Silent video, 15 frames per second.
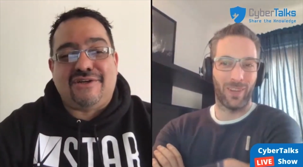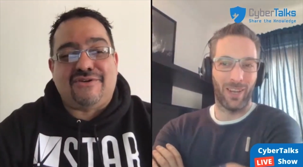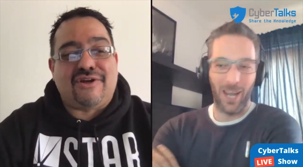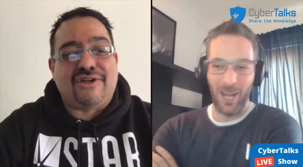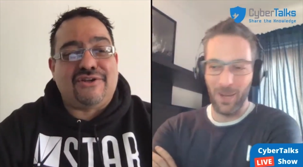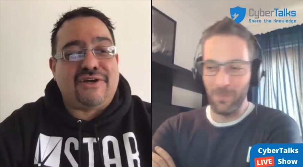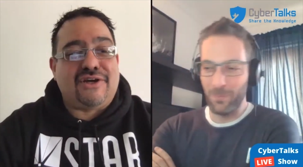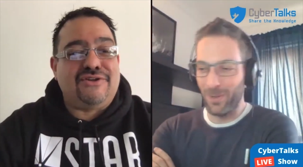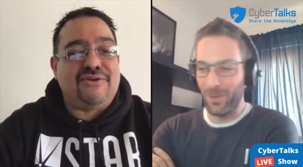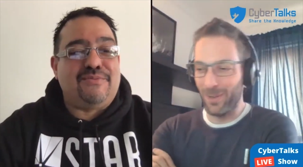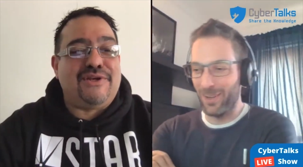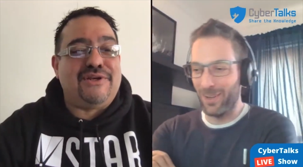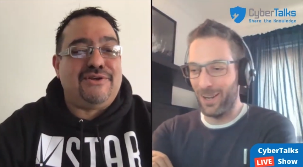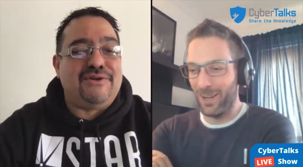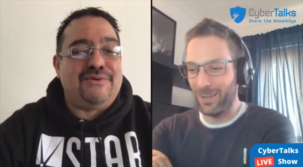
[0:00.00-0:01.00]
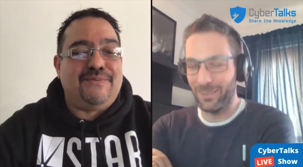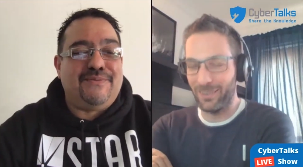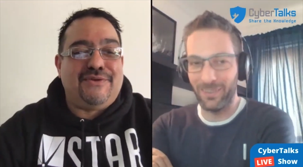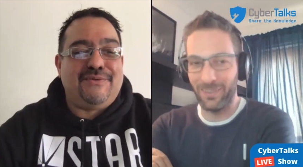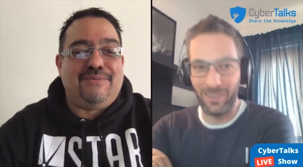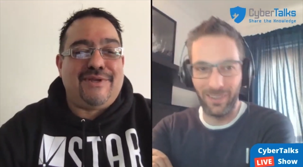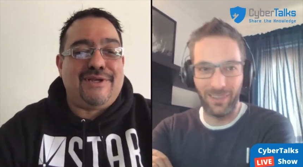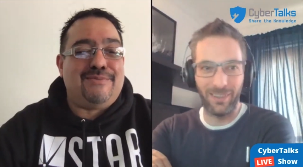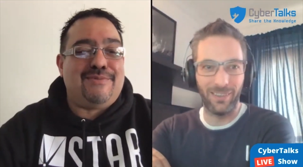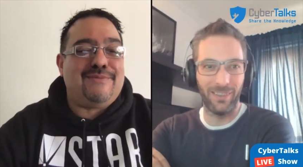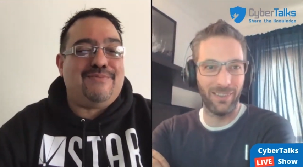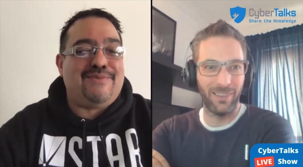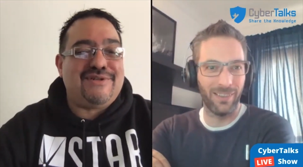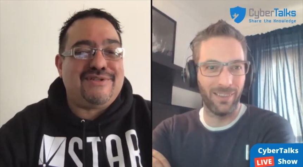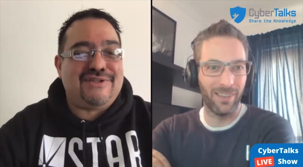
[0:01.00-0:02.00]
Speaker 1: Greg? You've uh, been a
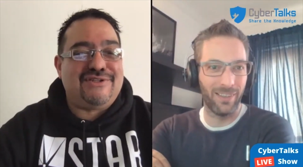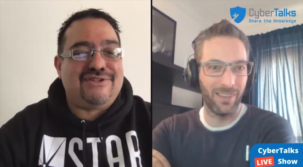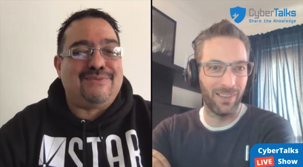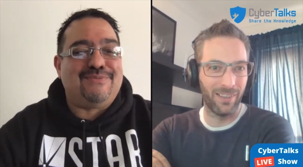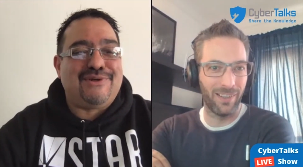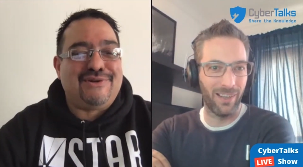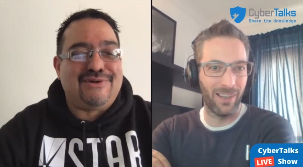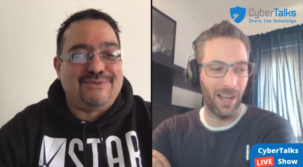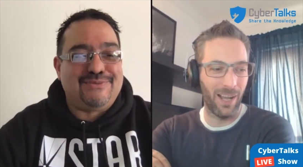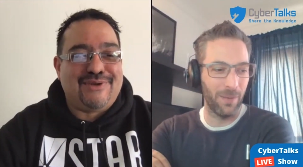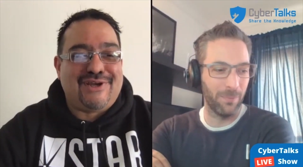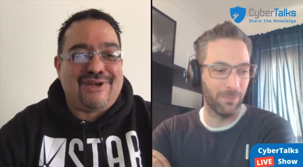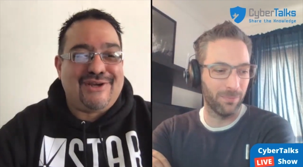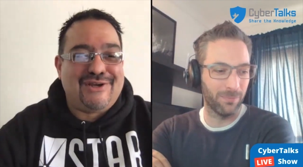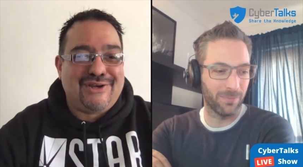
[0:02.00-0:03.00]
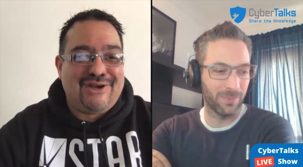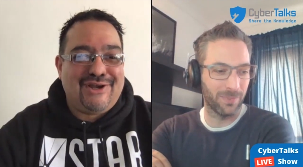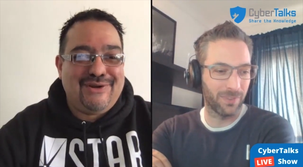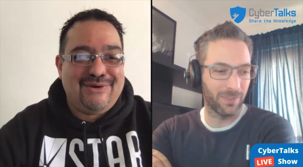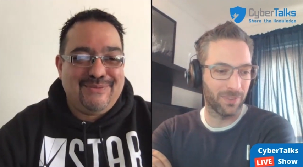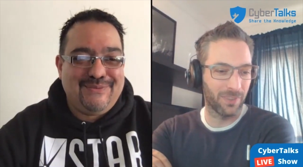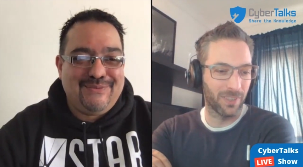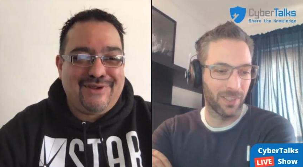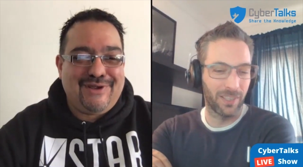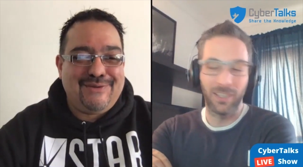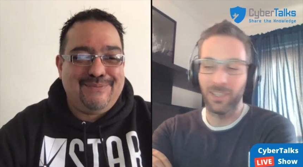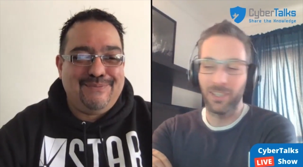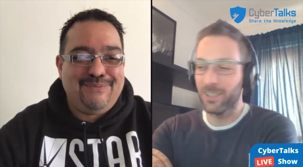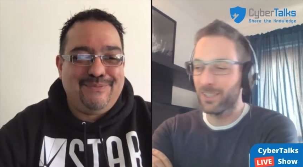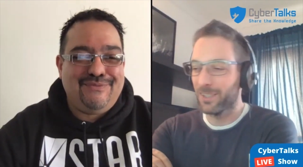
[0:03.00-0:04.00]
bit busy jumping on.
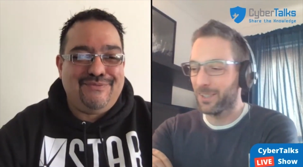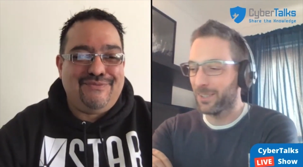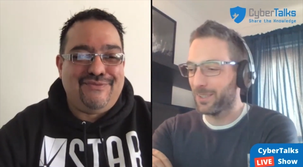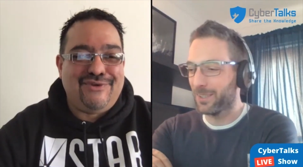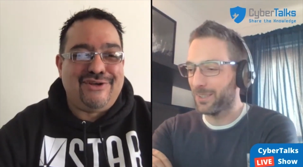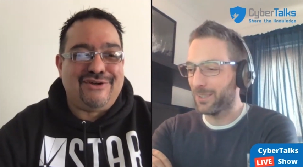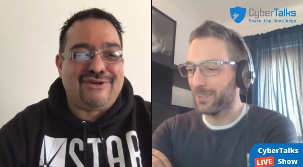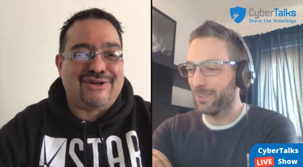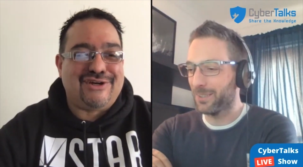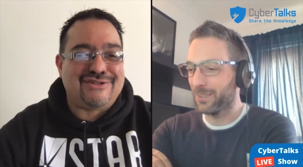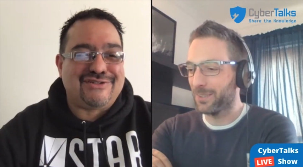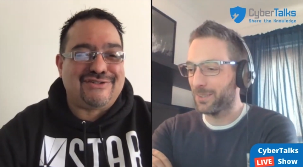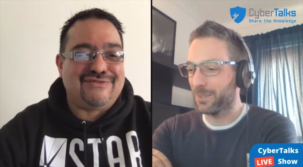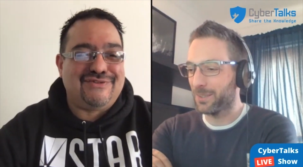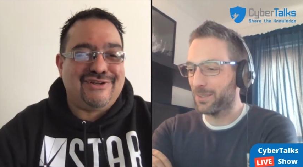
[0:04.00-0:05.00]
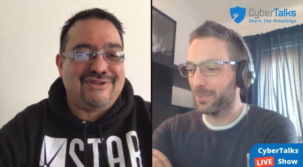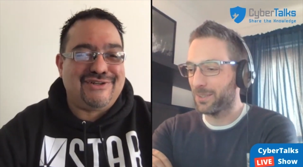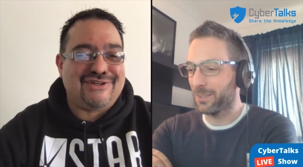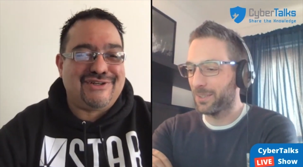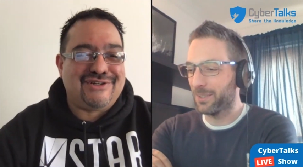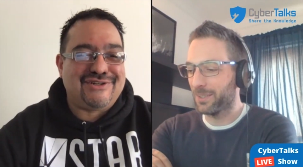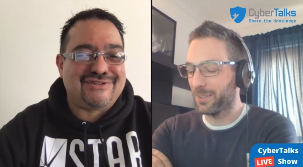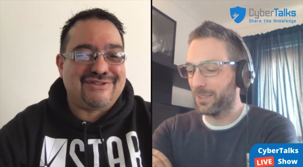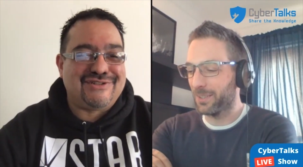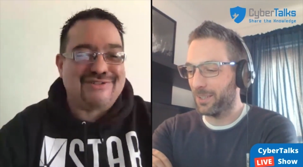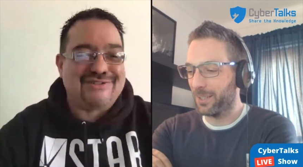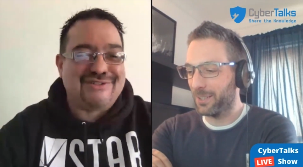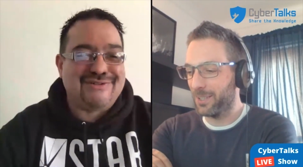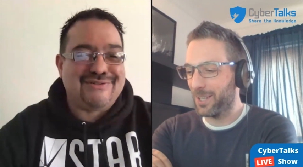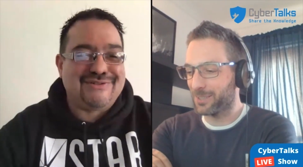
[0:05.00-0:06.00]
Video cast to videocast.
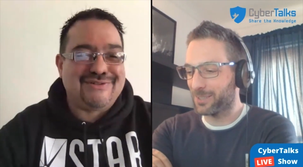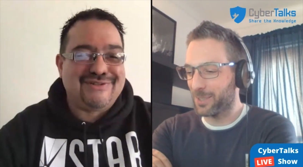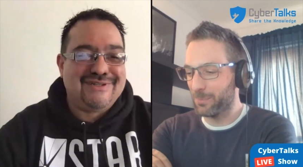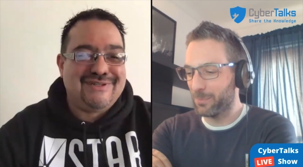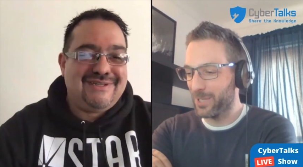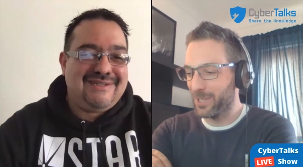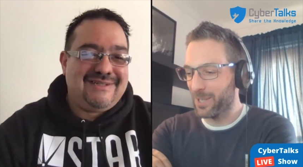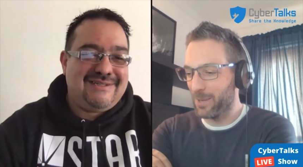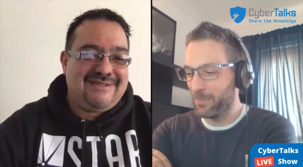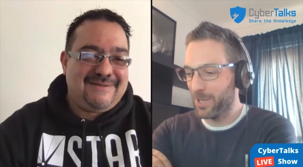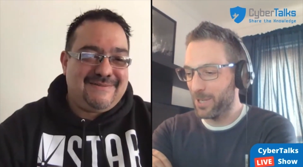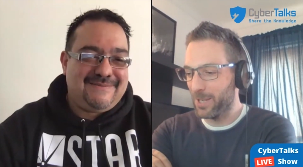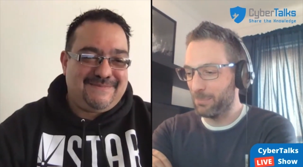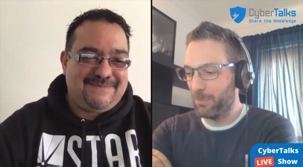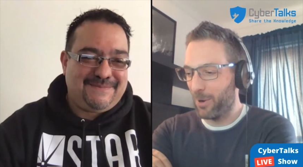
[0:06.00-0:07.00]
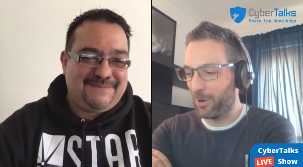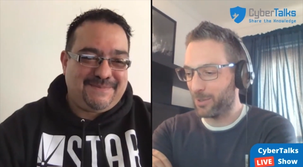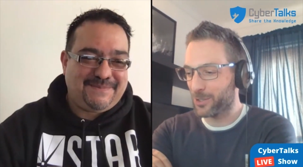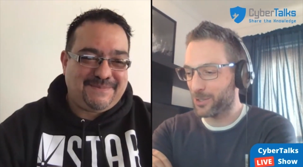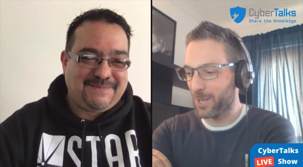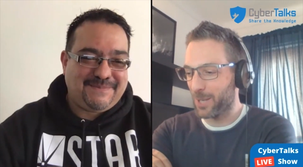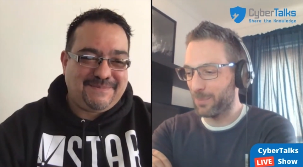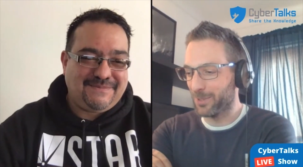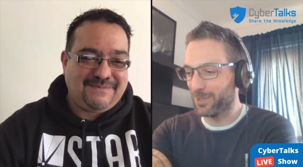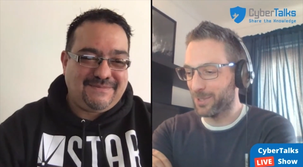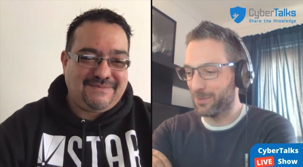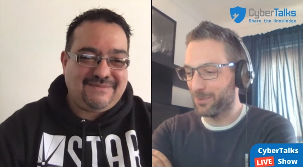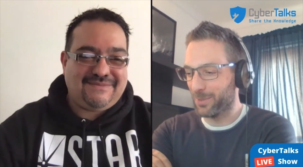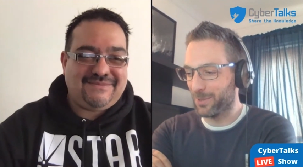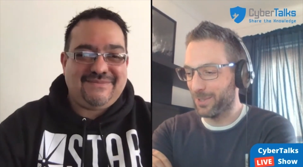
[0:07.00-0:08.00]
Speaker 2: Yes, I'm being I'm being mocked shamelessly
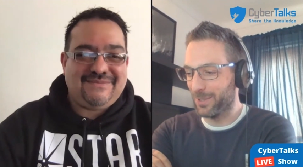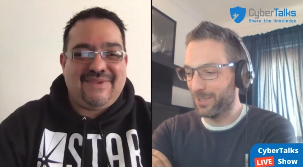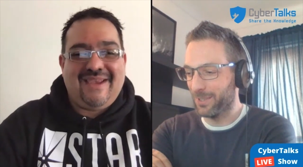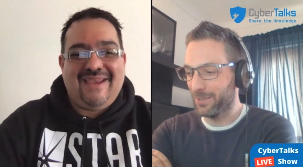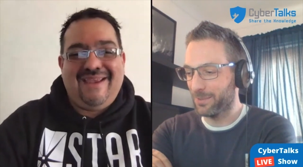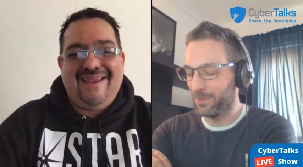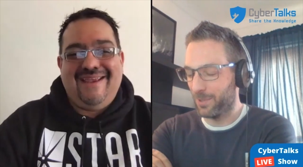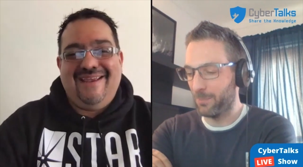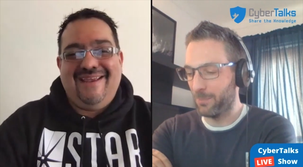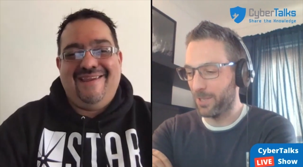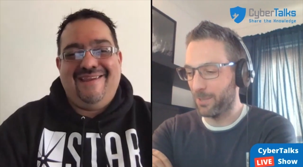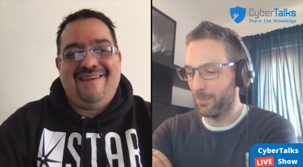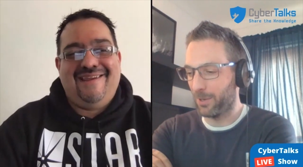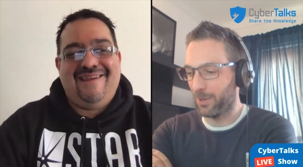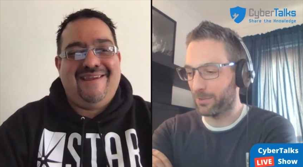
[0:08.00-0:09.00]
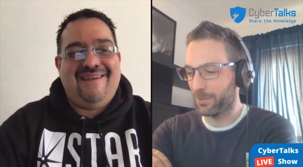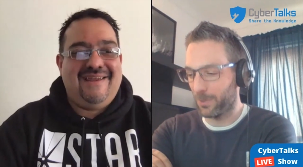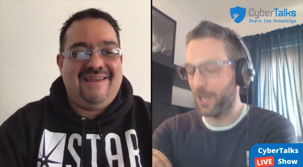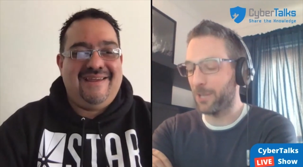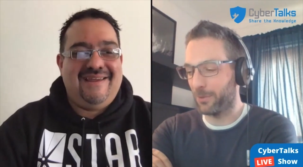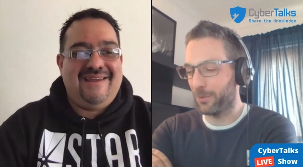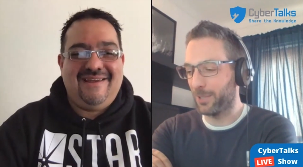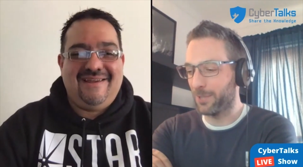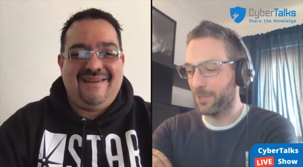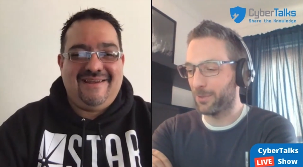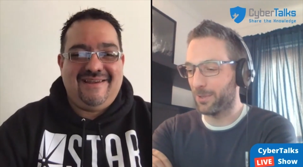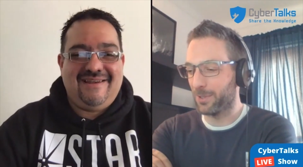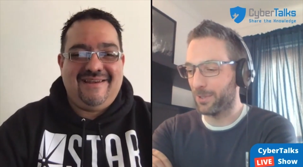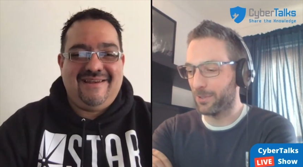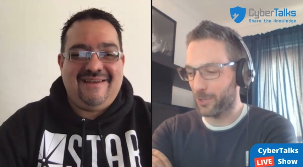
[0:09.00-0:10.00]
for uh well I'm being mocked rightfully
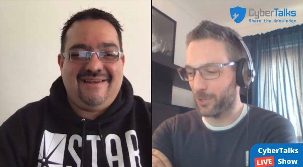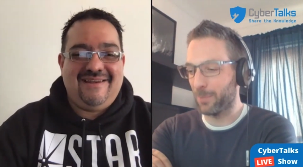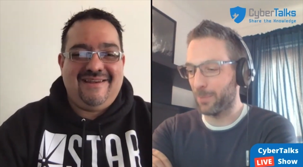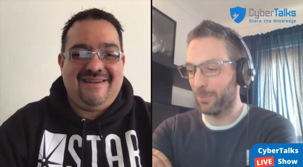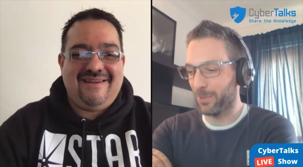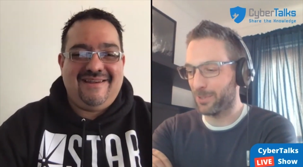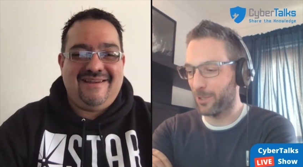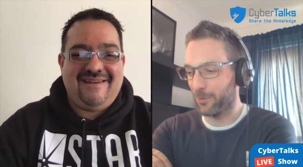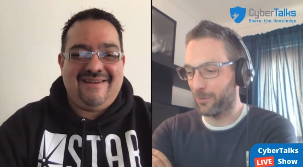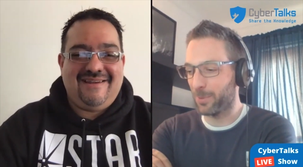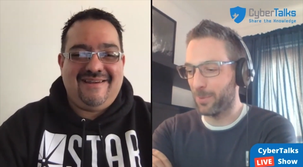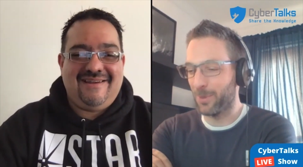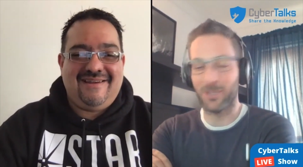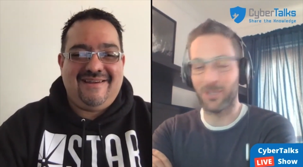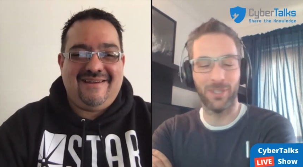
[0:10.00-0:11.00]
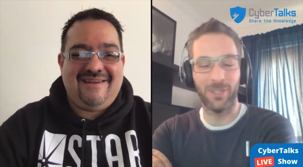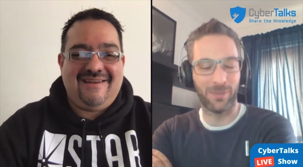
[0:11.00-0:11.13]
for shameless self promotions.